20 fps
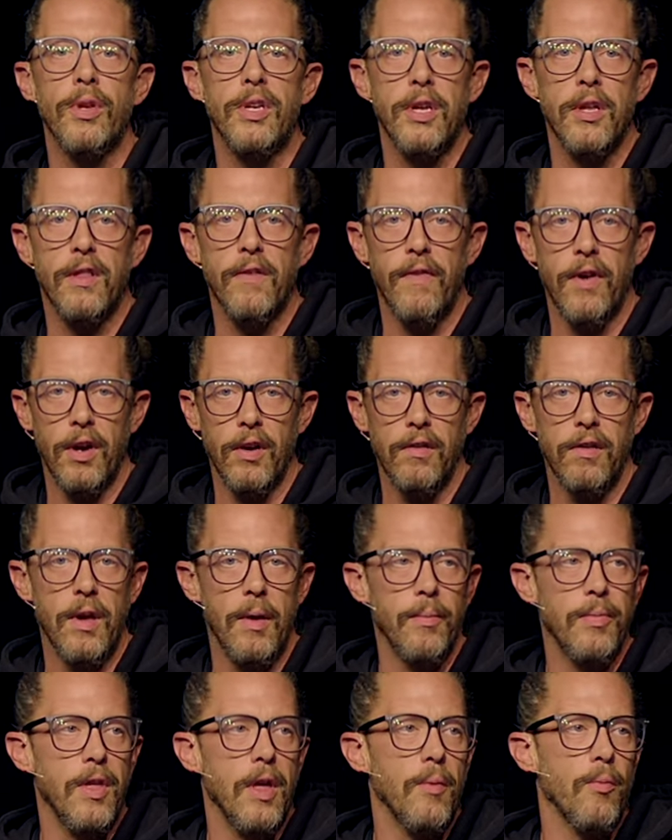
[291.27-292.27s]
We did the very
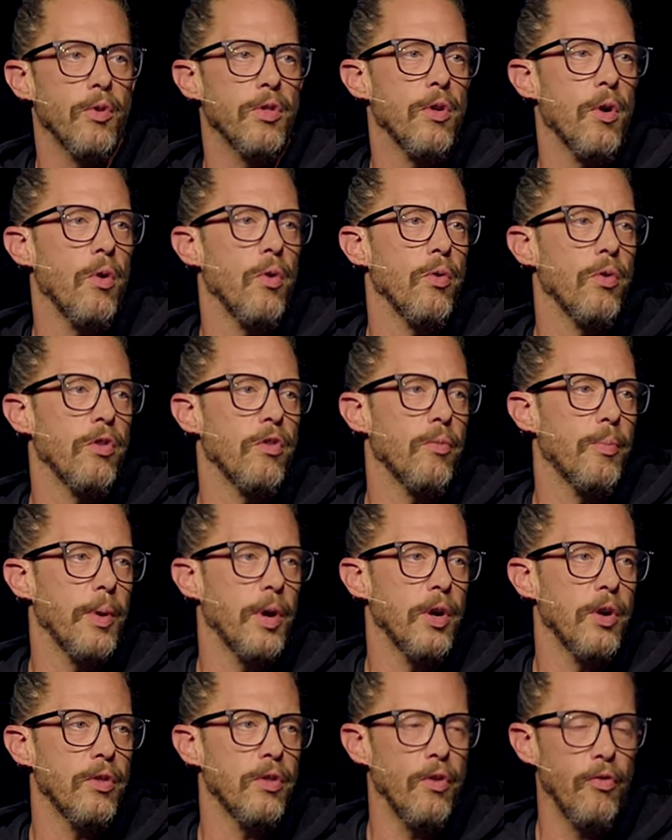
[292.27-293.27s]
same thing with the Holy
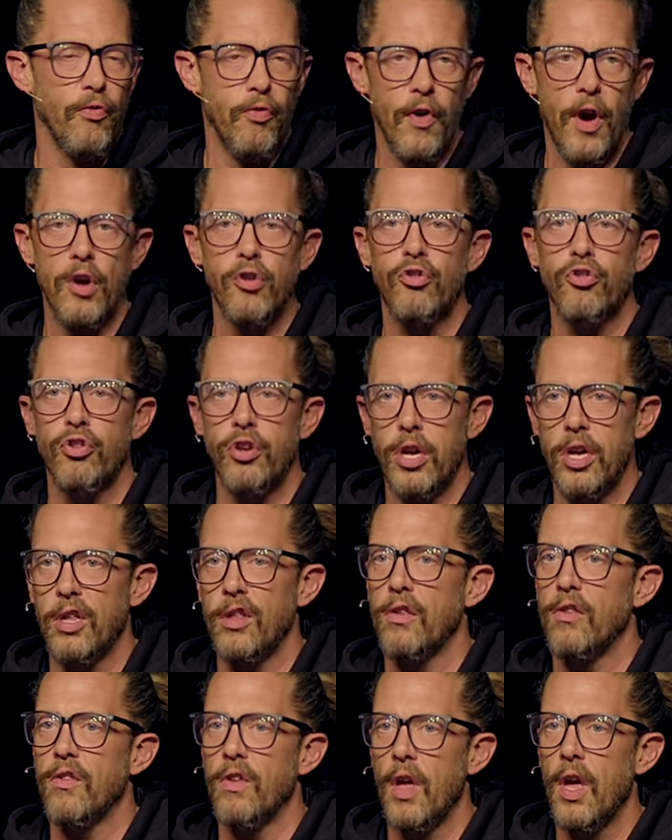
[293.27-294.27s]
Spirit, the
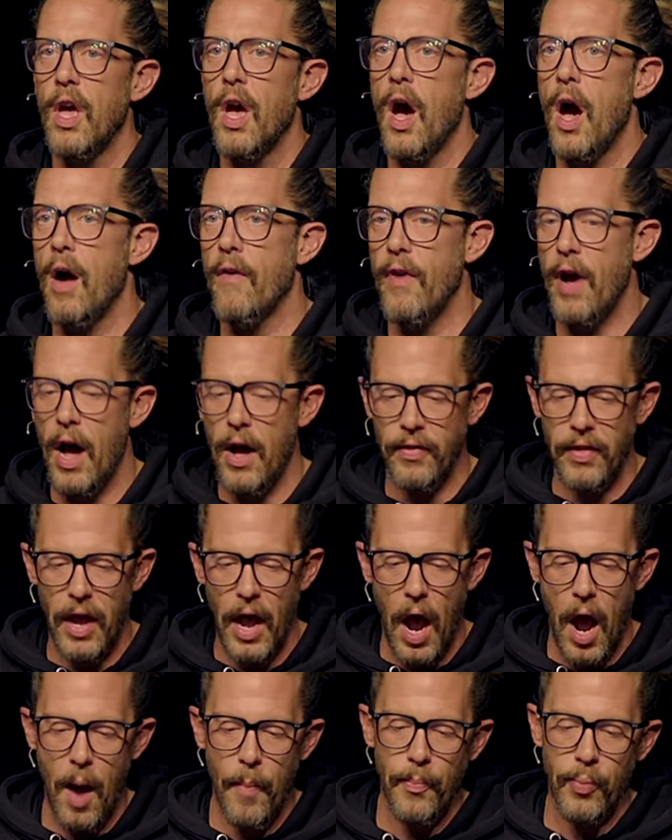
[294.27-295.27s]
functions of how
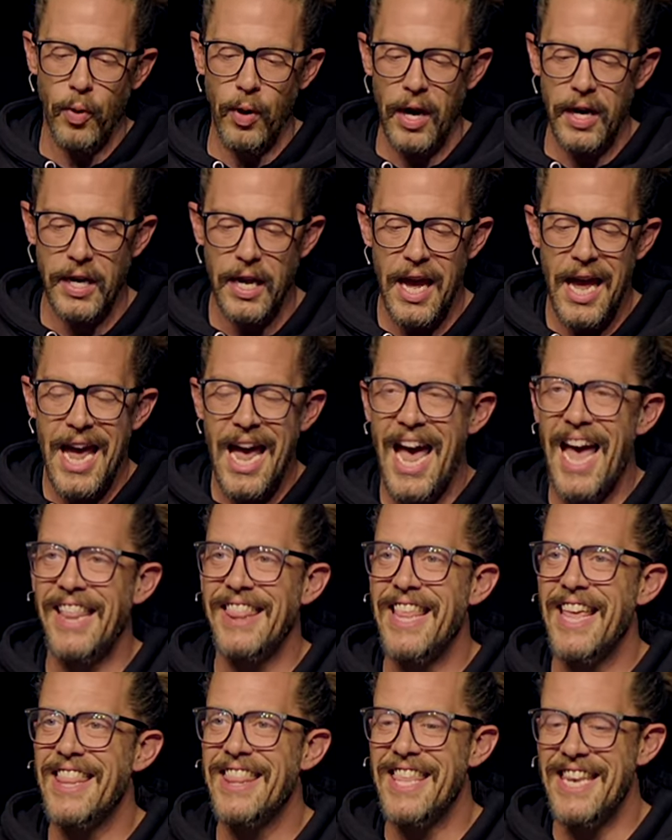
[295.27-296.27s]
they operate,
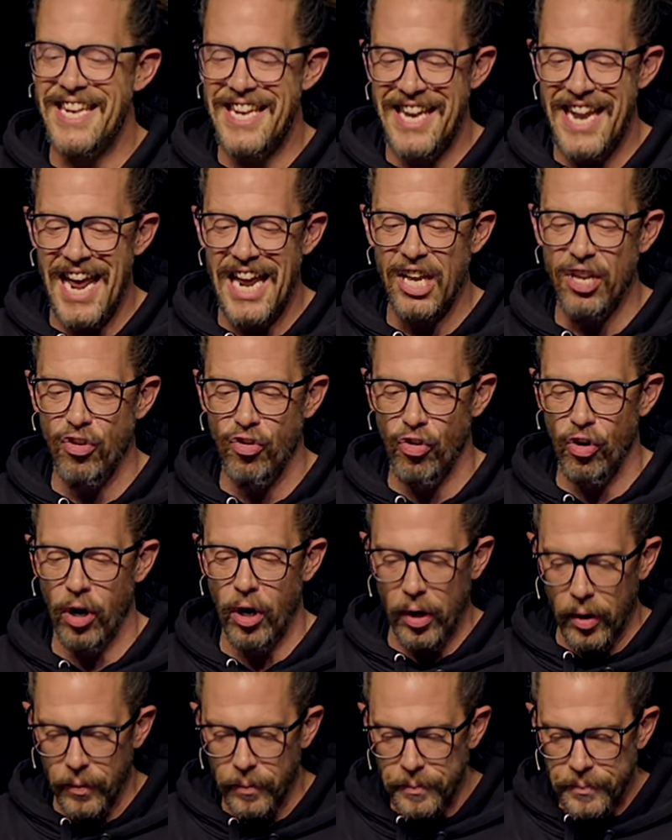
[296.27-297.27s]
and then the
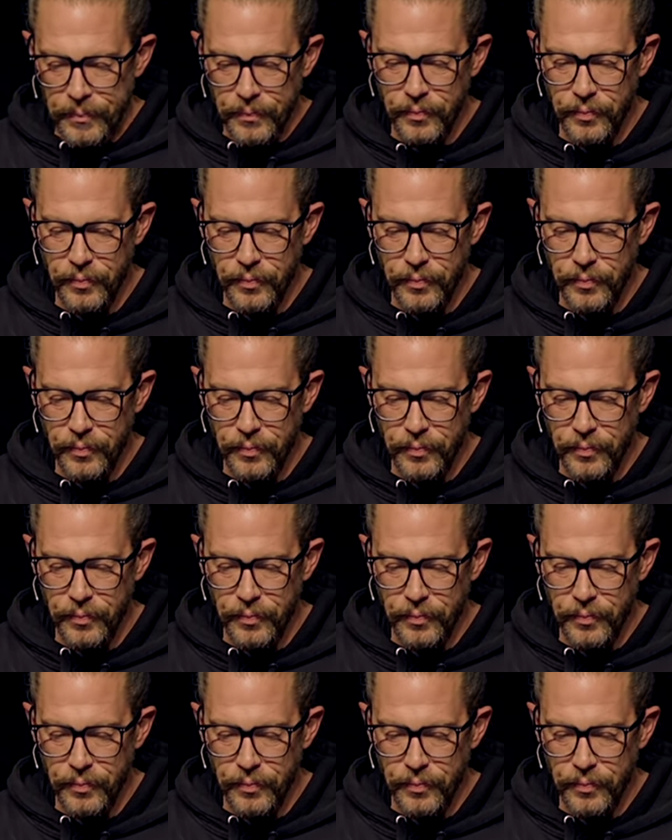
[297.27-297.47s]
nature